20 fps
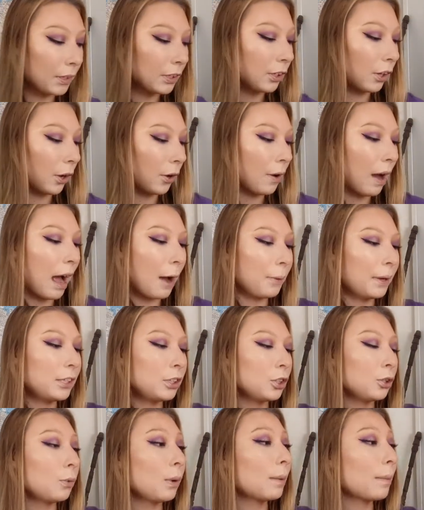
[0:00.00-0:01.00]
So I went
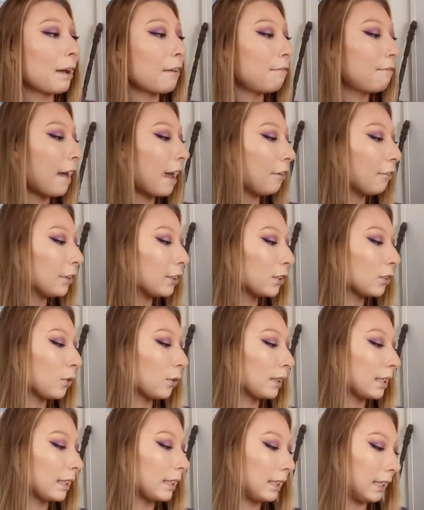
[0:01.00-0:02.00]
to one of my favorite
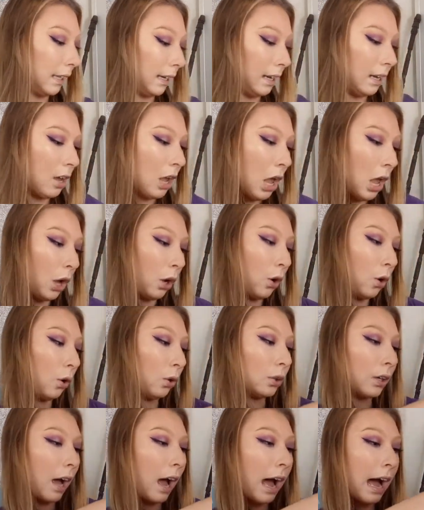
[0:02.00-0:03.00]
stores in Sydney
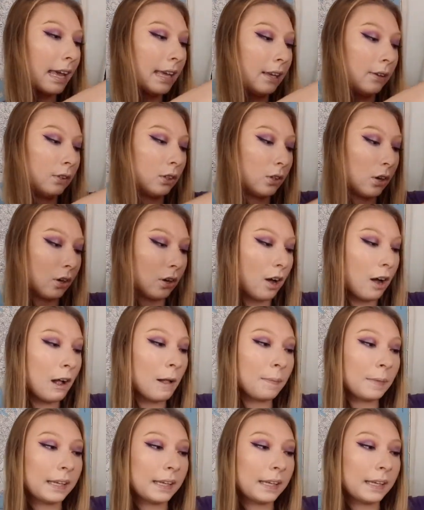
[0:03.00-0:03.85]
called highheels.com.